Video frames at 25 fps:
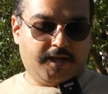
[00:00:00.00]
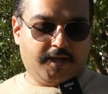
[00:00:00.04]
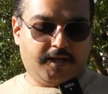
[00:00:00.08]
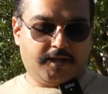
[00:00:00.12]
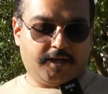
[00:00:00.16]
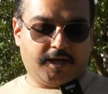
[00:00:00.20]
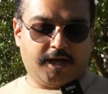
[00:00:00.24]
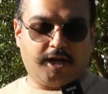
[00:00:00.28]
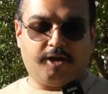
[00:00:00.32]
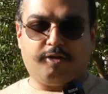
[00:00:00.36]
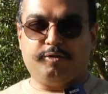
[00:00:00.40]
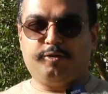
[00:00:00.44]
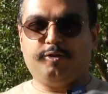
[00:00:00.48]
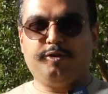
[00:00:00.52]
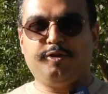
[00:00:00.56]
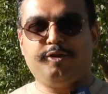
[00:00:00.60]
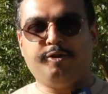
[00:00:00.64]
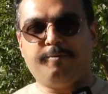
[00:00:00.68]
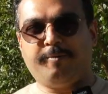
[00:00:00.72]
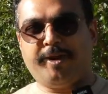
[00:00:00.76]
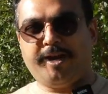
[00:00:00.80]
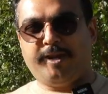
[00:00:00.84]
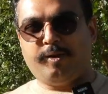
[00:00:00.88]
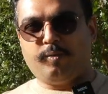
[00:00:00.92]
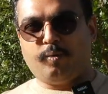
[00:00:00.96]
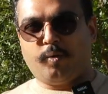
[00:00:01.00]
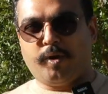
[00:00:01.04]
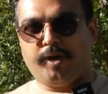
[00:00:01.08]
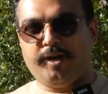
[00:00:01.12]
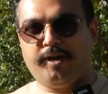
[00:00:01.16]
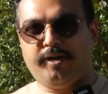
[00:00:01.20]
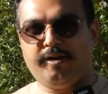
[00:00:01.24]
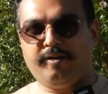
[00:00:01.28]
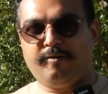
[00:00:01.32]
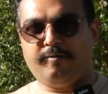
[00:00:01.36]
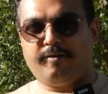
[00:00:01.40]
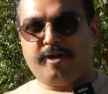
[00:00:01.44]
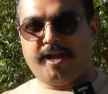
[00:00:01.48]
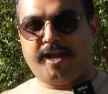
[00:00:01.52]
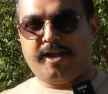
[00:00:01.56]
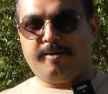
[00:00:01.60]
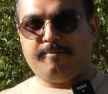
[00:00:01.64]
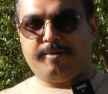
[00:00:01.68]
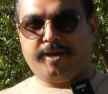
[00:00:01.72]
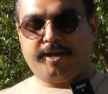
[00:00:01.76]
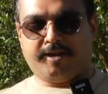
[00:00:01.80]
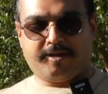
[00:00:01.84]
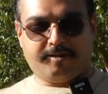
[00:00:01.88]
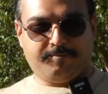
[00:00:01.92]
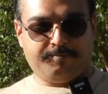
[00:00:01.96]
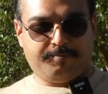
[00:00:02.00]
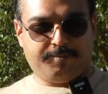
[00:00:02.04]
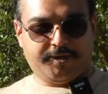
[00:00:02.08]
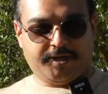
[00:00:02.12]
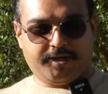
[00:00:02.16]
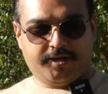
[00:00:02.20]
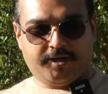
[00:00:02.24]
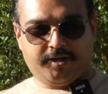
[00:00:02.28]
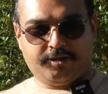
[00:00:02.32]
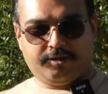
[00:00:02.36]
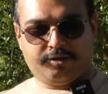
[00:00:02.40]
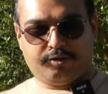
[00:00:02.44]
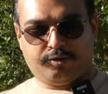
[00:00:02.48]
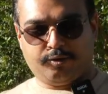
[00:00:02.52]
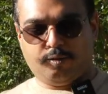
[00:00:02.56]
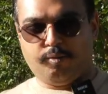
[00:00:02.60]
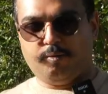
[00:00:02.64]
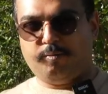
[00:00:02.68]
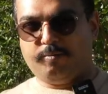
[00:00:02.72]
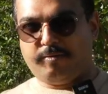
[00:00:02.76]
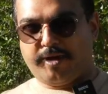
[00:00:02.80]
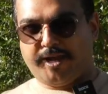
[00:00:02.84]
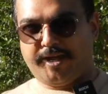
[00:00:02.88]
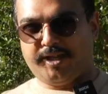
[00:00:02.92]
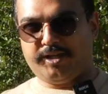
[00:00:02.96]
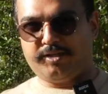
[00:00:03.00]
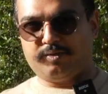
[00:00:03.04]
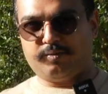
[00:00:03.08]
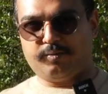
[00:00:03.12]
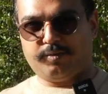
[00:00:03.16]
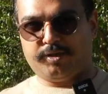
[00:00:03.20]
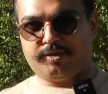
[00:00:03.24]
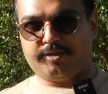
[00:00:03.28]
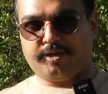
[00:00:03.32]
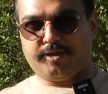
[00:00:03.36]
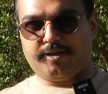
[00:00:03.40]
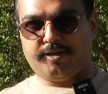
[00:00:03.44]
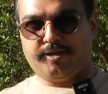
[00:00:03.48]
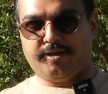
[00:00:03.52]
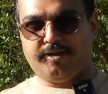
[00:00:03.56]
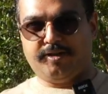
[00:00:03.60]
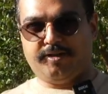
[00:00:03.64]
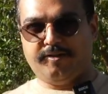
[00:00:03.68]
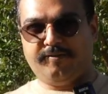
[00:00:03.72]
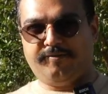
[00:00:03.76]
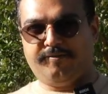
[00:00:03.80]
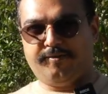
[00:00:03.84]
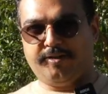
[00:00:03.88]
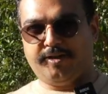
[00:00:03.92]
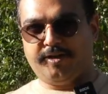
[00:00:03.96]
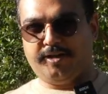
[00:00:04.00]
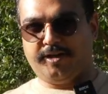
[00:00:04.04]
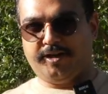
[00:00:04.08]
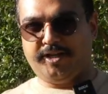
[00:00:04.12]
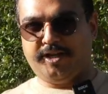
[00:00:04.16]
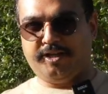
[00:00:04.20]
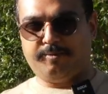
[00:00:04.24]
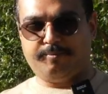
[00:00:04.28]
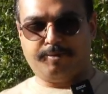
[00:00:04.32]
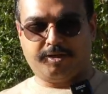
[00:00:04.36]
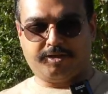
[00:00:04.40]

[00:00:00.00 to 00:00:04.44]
Now, you might wonder, why am I comparing two mics which are in a different league,